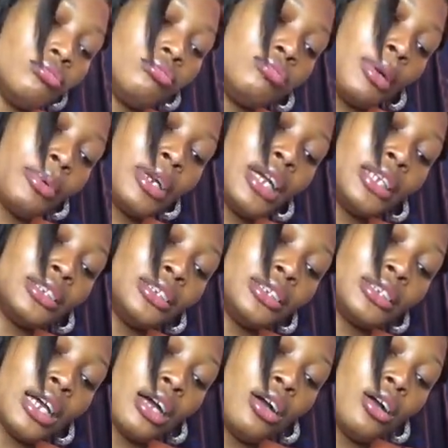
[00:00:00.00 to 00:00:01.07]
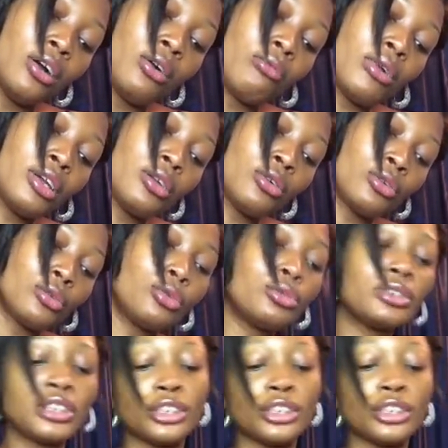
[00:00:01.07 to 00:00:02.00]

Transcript: My brother and sister, when uncle